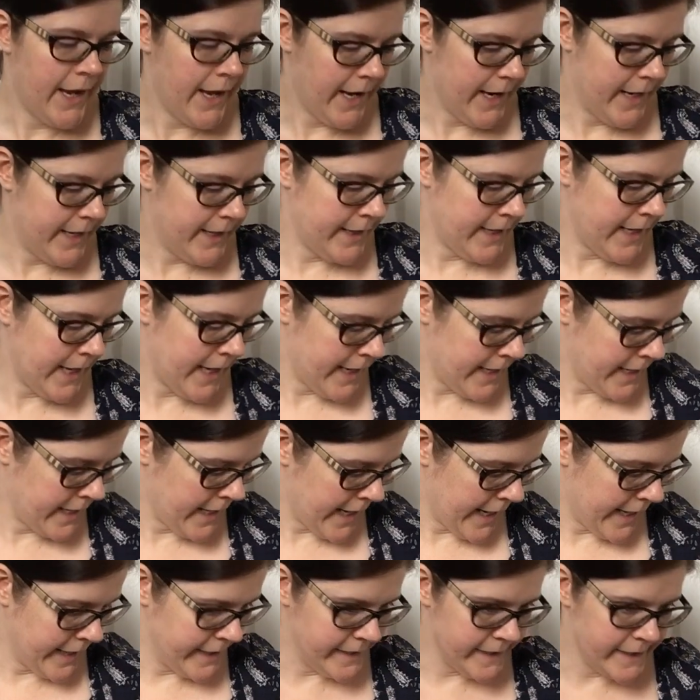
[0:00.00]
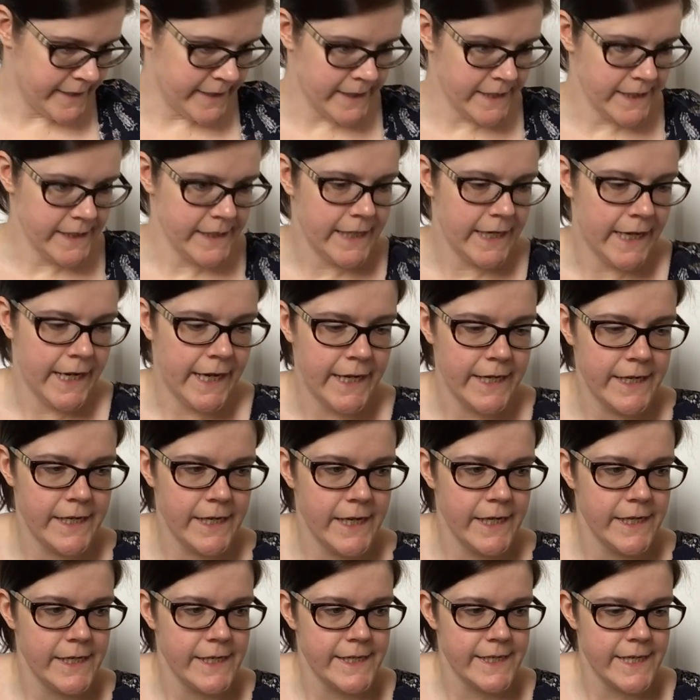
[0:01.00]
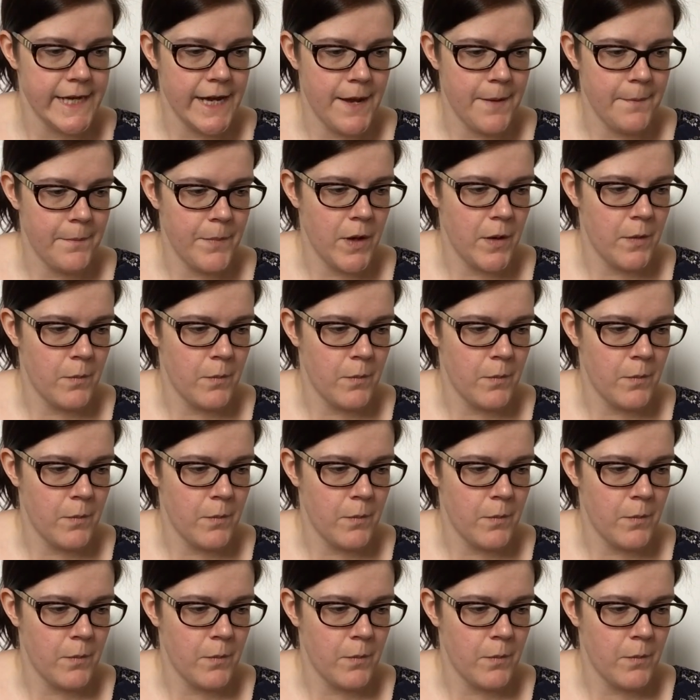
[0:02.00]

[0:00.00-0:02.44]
And then I did get some